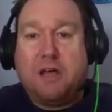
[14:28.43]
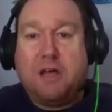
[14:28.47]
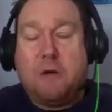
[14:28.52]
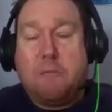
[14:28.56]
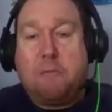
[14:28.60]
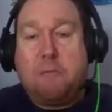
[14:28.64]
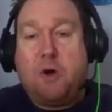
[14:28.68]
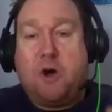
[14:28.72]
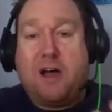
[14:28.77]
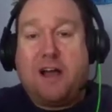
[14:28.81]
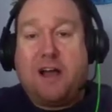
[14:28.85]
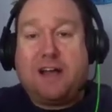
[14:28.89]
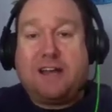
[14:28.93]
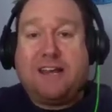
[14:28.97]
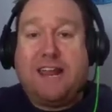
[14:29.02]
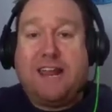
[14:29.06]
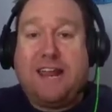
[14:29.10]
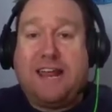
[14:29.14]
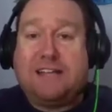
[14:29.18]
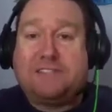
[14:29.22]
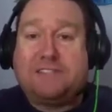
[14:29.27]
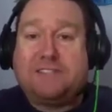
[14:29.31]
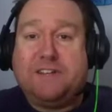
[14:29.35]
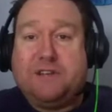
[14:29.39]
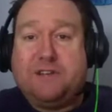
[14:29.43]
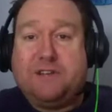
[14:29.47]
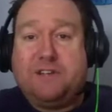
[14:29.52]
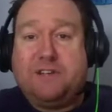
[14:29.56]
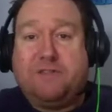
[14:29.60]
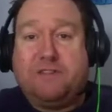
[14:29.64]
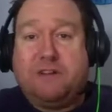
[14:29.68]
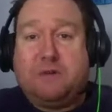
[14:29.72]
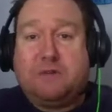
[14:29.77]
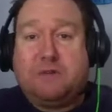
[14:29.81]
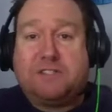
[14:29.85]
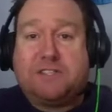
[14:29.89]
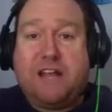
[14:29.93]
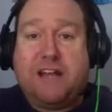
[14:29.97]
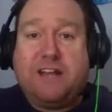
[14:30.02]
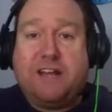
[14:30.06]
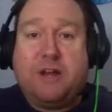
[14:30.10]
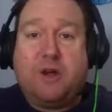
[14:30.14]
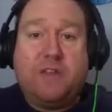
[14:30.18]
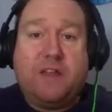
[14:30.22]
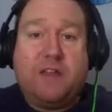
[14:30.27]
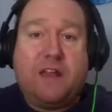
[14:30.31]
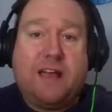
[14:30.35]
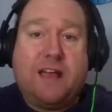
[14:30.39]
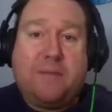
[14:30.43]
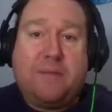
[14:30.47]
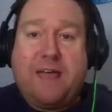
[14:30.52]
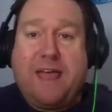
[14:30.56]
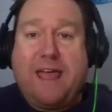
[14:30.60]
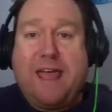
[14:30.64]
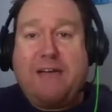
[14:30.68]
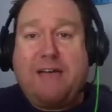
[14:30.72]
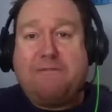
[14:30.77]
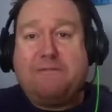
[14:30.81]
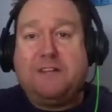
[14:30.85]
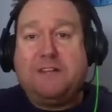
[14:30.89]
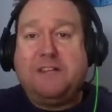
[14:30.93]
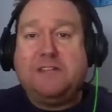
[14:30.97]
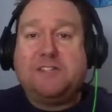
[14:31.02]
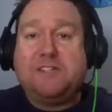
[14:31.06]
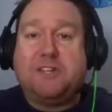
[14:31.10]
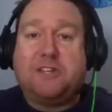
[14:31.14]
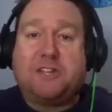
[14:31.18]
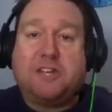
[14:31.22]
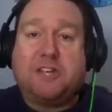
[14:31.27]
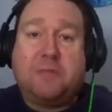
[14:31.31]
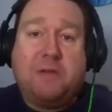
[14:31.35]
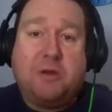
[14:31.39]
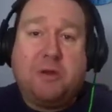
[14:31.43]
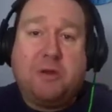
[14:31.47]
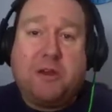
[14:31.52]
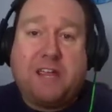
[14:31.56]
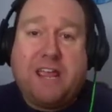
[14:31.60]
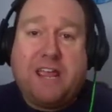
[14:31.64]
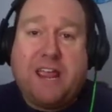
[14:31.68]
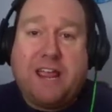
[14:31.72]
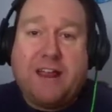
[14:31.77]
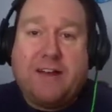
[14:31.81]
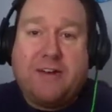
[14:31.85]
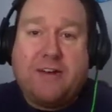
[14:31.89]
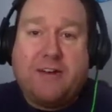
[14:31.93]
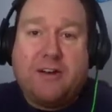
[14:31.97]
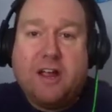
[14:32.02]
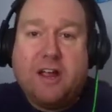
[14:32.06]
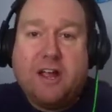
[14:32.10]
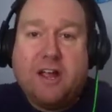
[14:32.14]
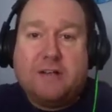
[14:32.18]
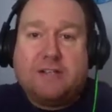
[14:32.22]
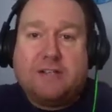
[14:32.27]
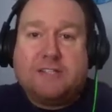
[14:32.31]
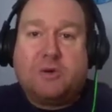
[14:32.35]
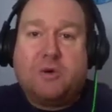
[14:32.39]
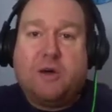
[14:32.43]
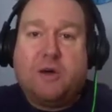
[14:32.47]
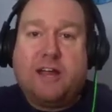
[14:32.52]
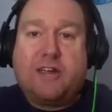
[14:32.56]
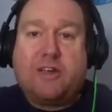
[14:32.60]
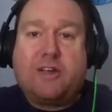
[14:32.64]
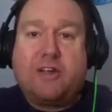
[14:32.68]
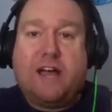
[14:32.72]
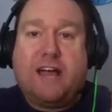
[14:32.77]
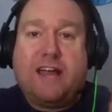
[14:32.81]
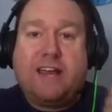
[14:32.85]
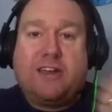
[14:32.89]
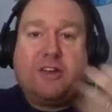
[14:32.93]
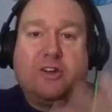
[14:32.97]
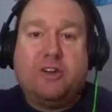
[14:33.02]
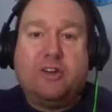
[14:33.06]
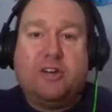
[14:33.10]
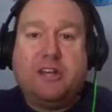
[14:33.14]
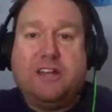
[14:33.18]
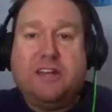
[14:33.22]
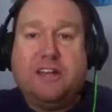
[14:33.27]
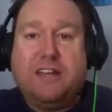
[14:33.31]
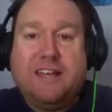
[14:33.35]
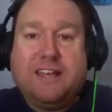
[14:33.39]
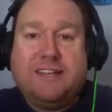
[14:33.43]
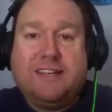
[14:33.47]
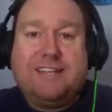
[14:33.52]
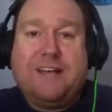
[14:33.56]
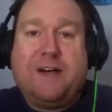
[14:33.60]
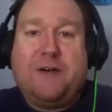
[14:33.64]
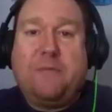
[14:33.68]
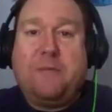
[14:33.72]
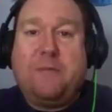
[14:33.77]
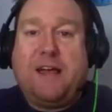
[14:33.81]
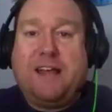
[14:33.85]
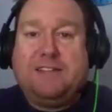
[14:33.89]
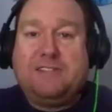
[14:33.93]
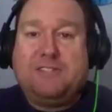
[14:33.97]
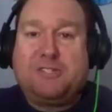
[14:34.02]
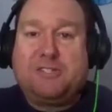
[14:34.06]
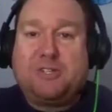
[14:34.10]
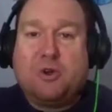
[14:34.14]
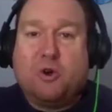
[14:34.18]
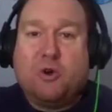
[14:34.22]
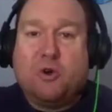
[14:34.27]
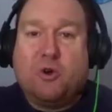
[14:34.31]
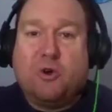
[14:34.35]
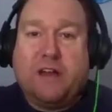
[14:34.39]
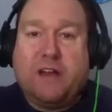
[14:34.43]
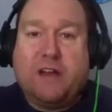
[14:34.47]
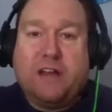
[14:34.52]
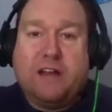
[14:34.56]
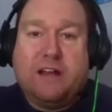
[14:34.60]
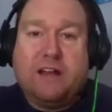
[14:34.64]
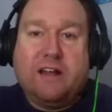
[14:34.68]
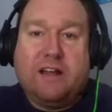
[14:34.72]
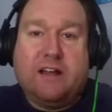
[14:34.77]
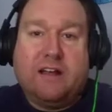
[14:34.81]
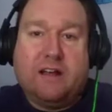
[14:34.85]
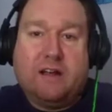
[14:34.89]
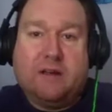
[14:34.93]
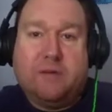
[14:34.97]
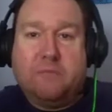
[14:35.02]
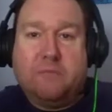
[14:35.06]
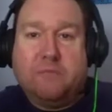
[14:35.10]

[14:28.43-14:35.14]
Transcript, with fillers: podcast interviews. I know that I'm a half decent communicator, so I, I could tell my story. Um,